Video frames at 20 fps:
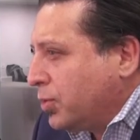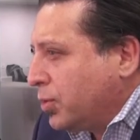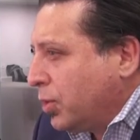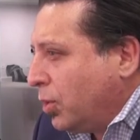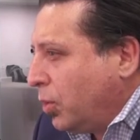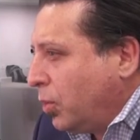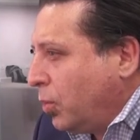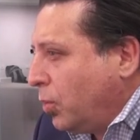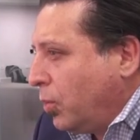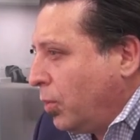
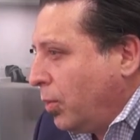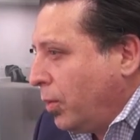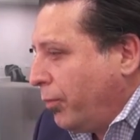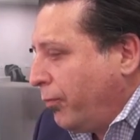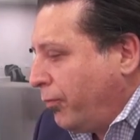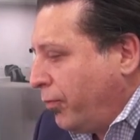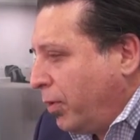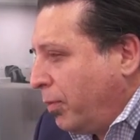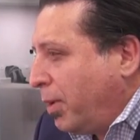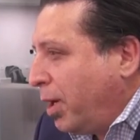So
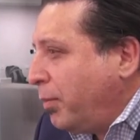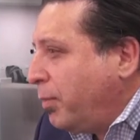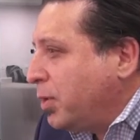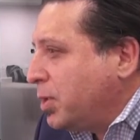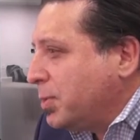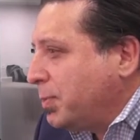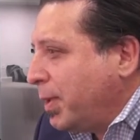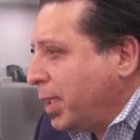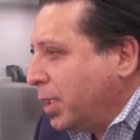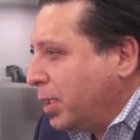from our
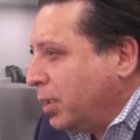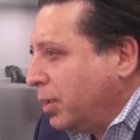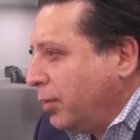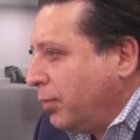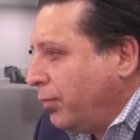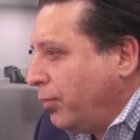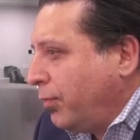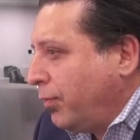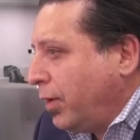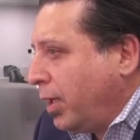
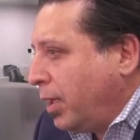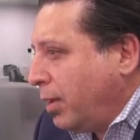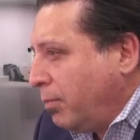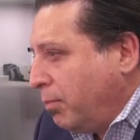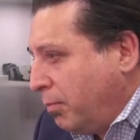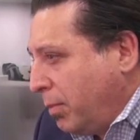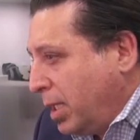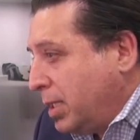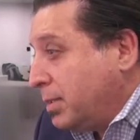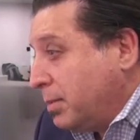perspective,
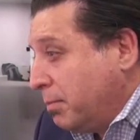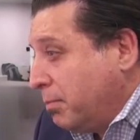and makes,